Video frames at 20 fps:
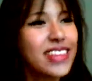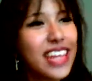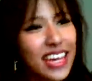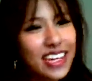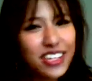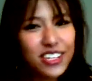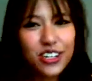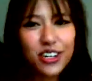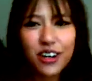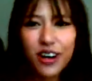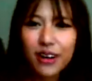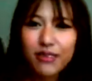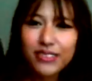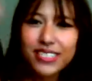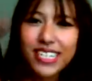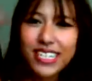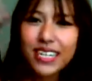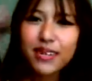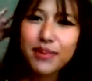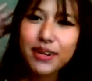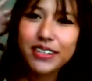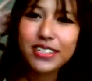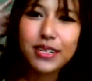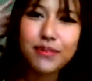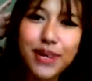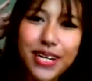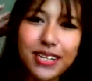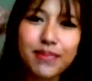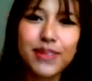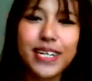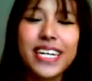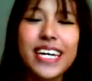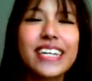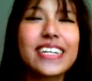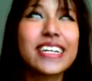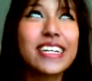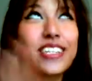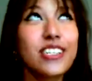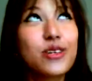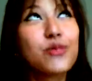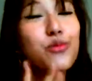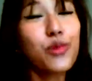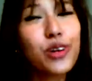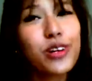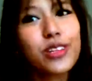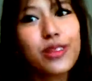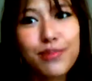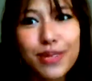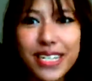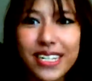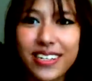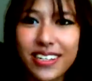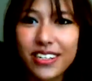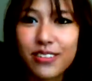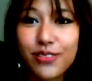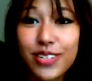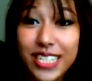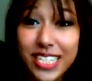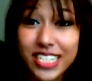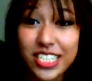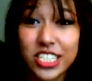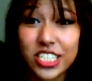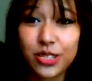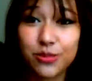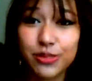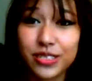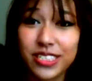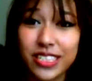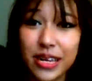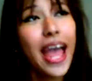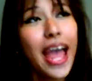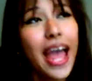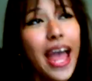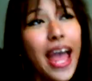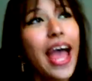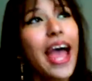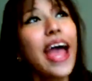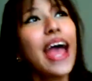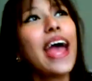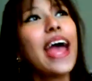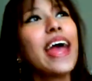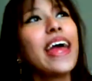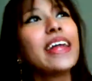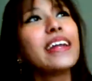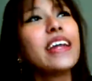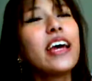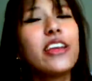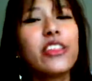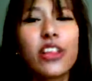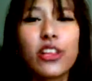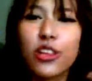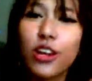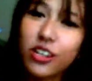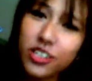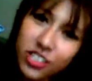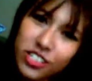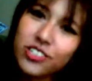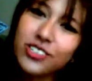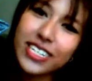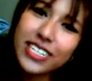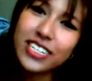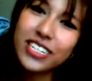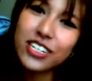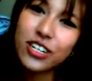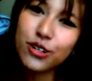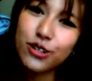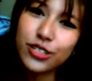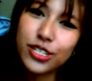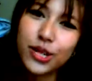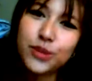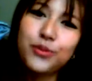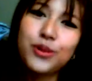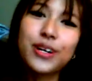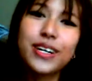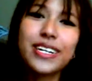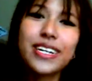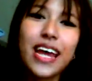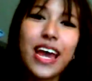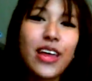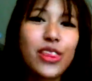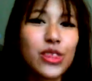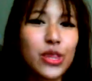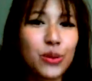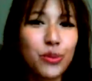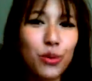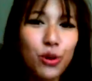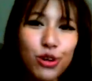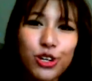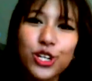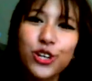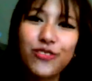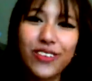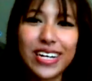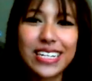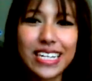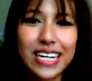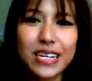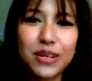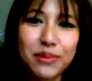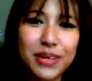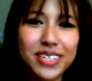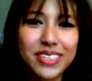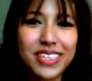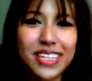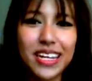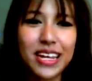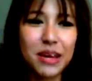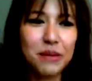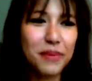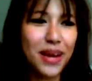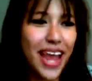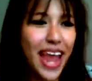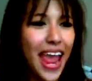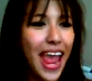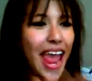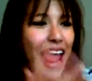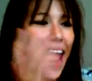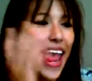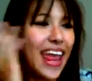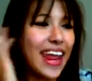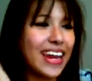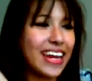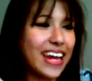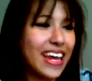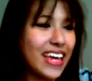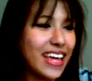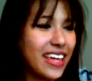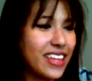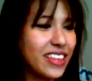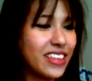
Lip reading: I was thinking about in the back of my head. Is it worth being in a relationship with them? And the longer you get to know someone, the more you find out about them, and